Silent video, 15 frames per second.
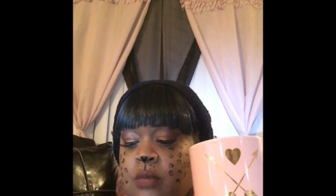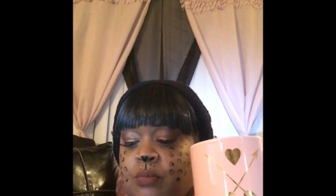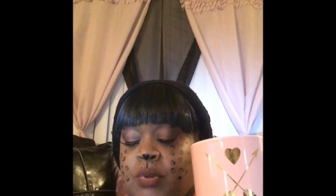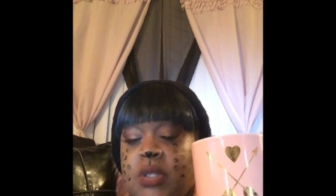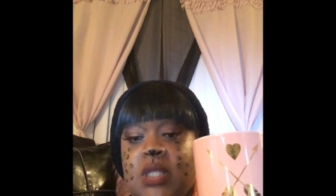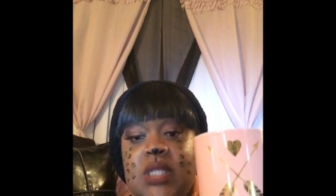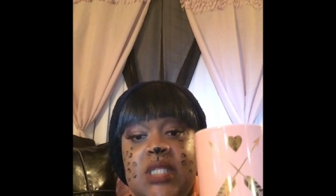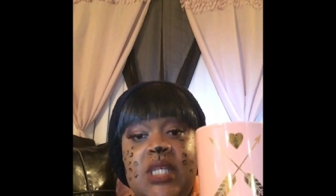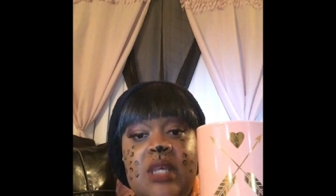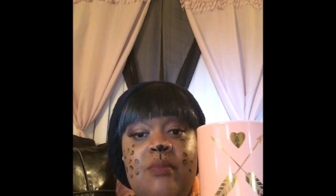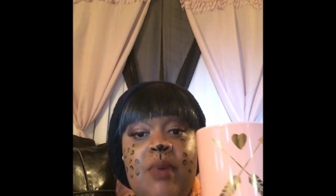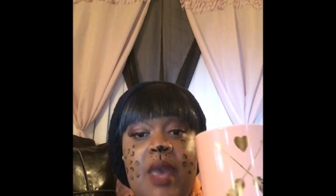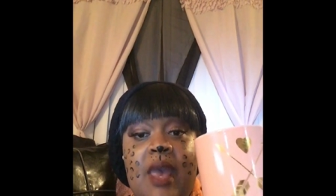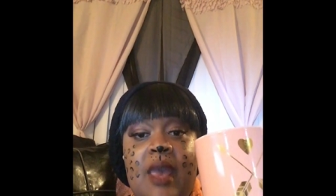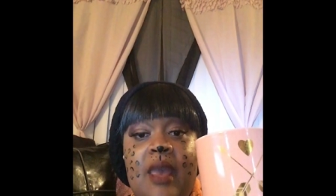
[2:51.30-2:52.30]
put the tea
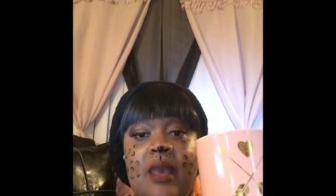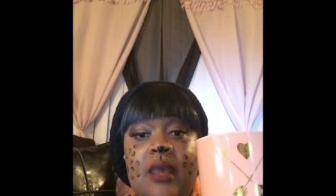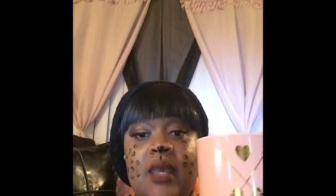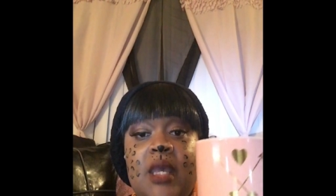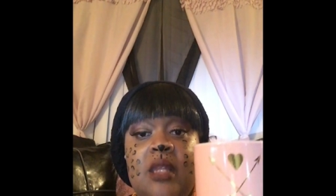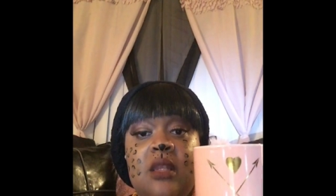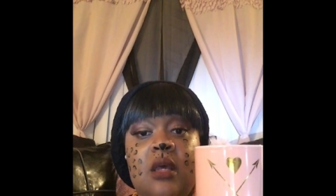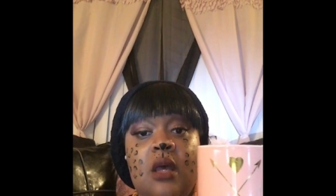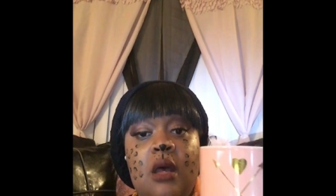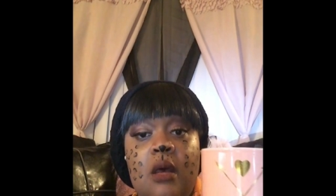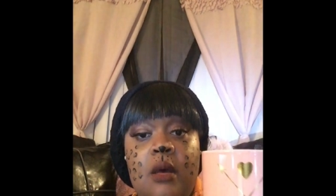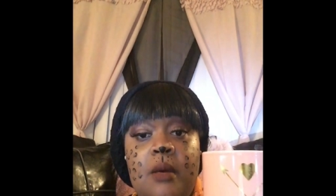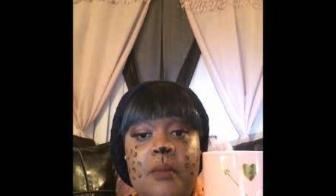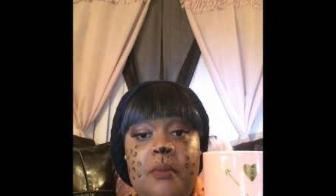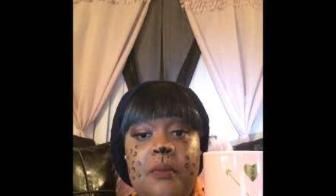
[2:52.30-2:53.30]
bag in the
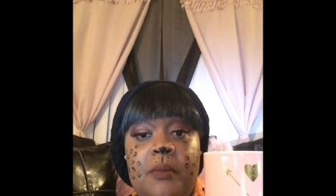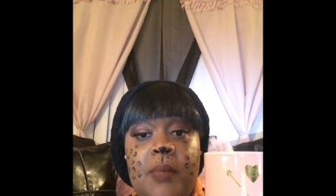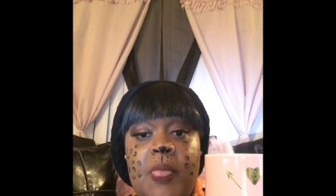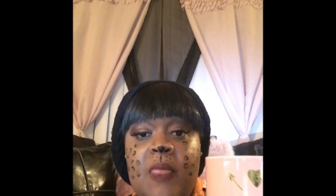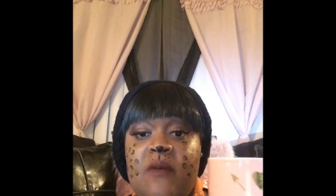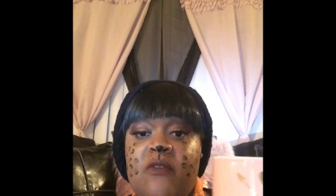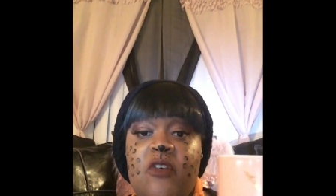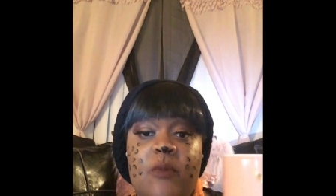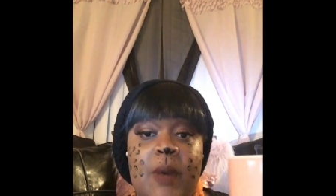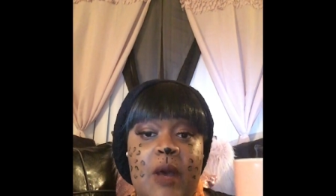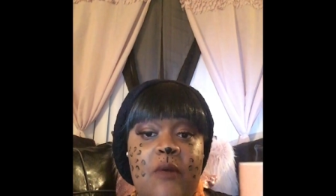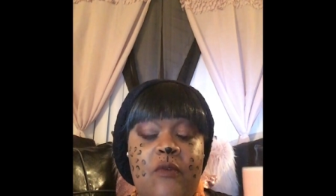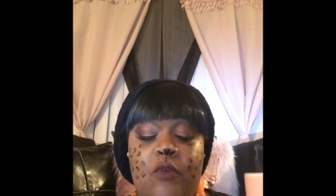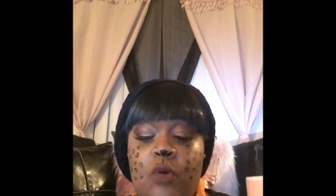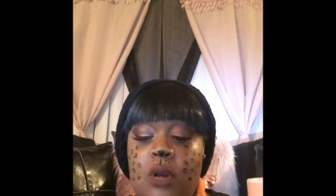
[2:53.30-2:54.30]
cup for
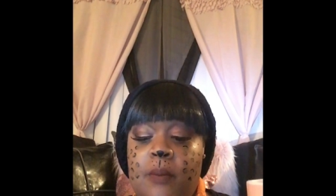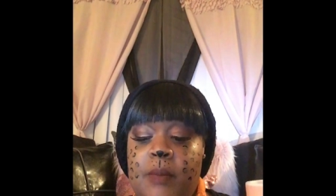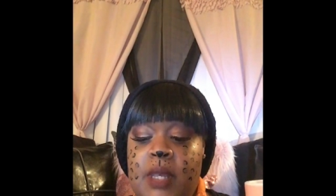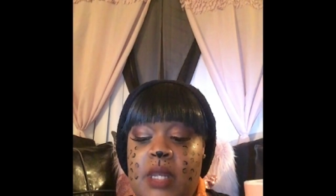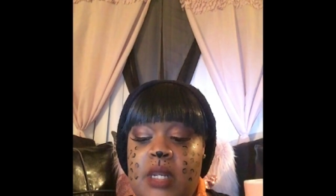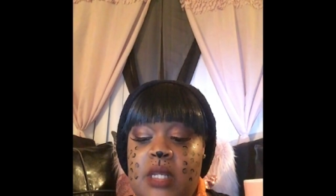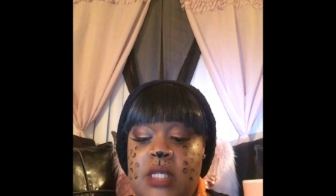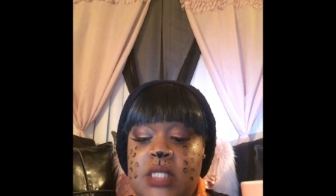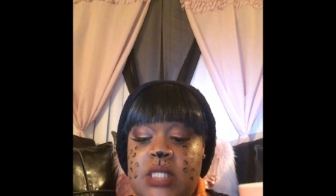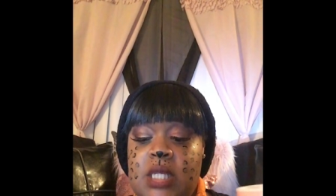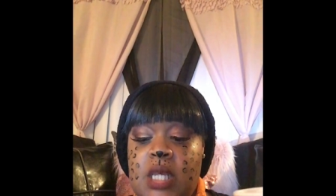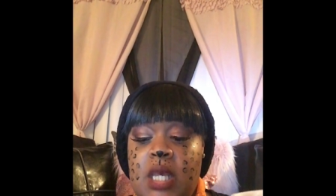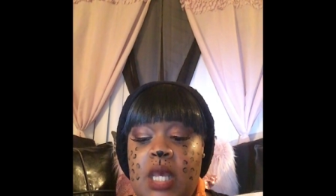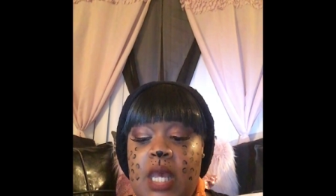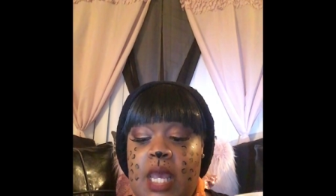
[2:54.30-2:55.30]
about four minutes
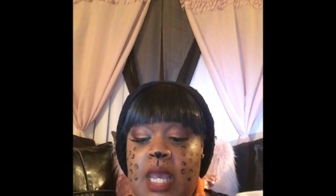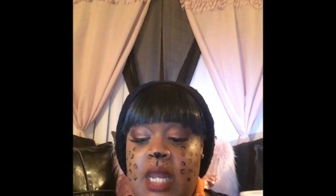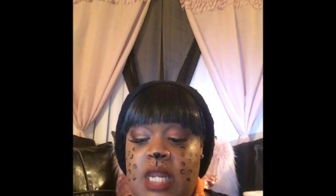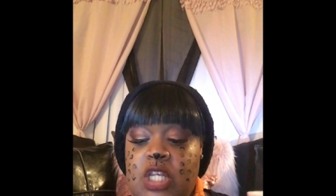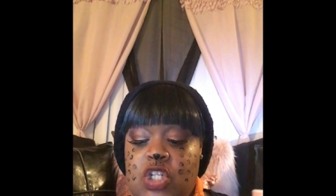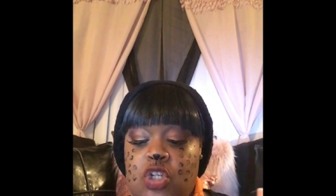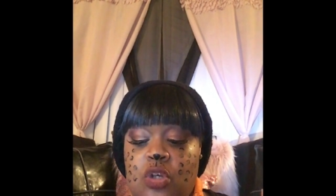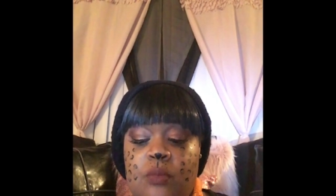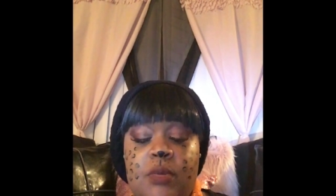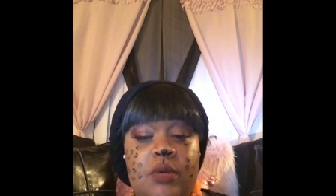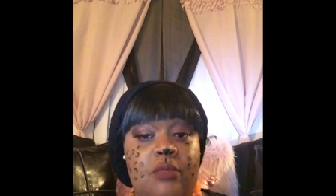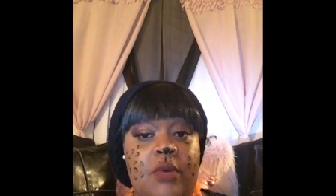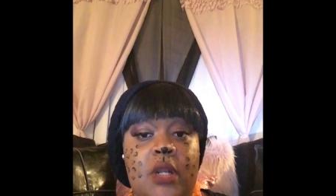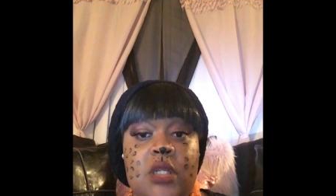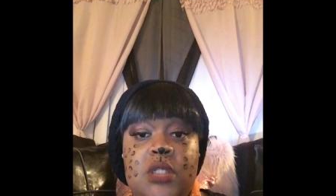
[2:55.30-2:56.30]
and it should be
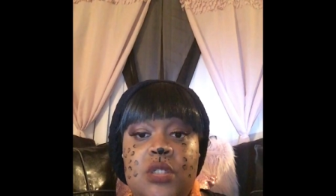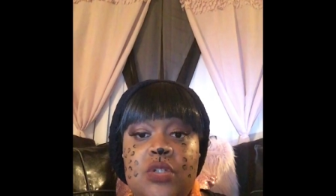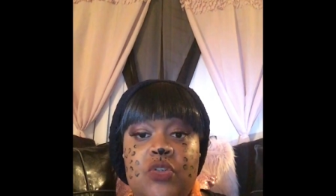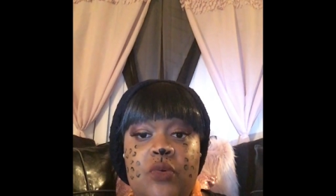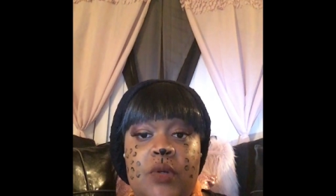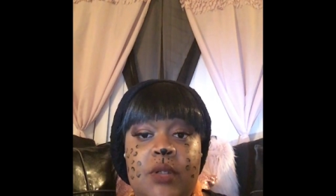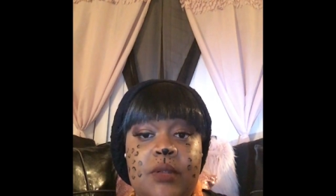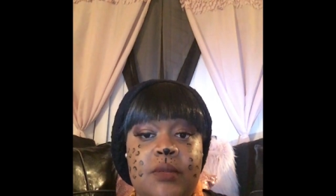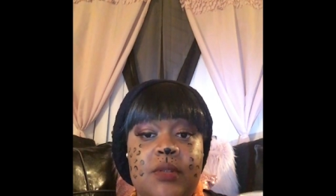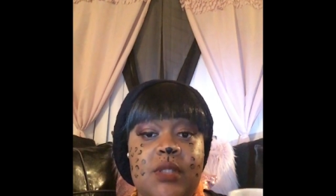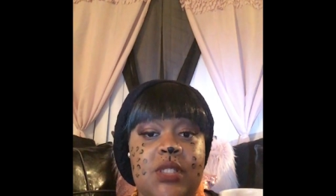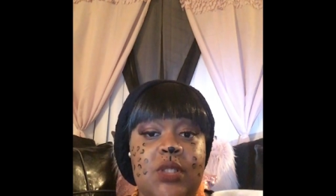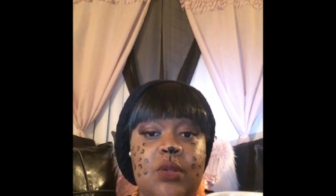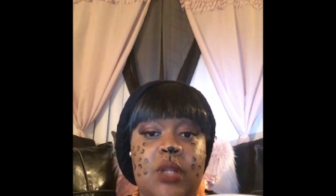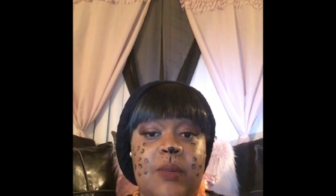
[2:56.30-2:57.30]
ready to drink.
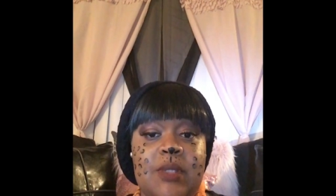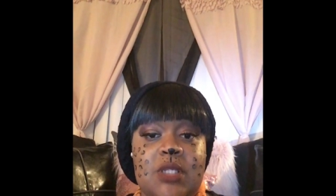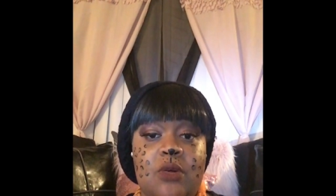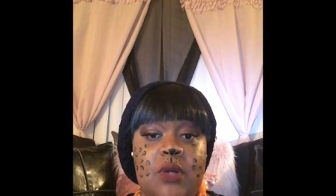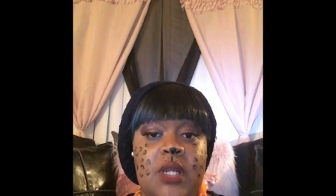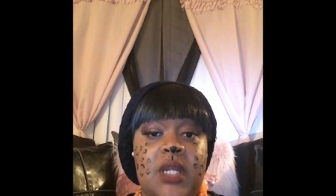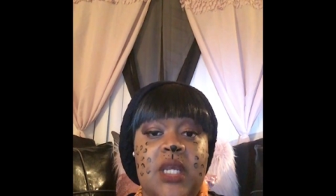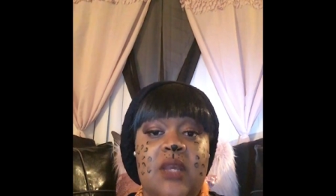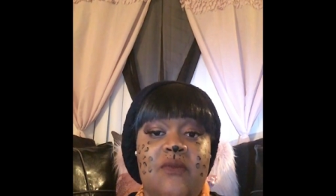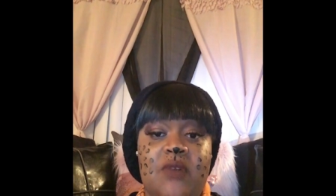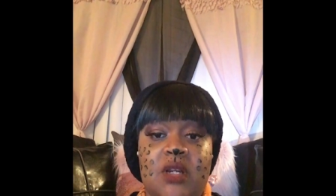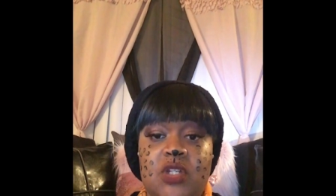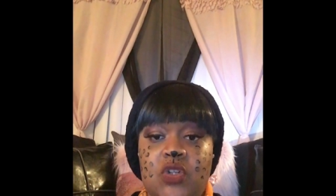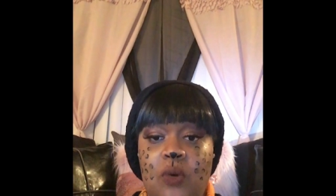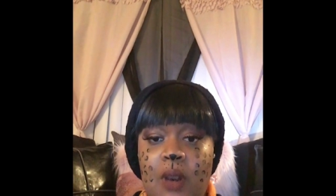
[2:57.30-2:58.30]
So let's go ahead and give
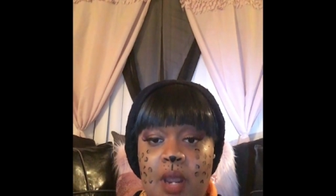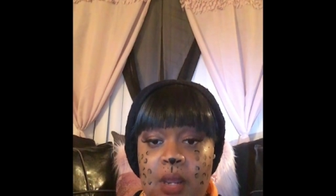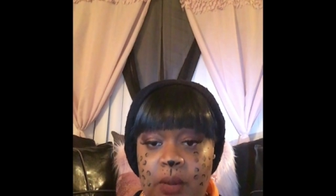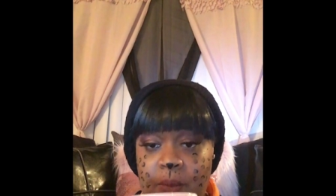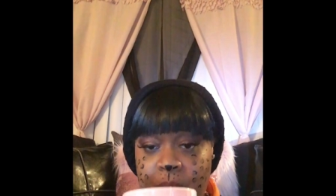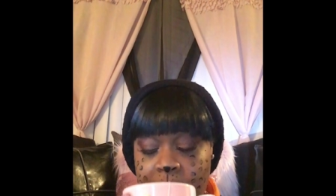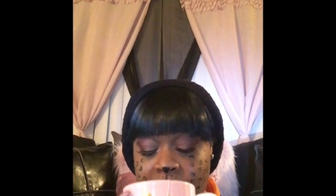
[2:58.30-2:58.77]
it a try.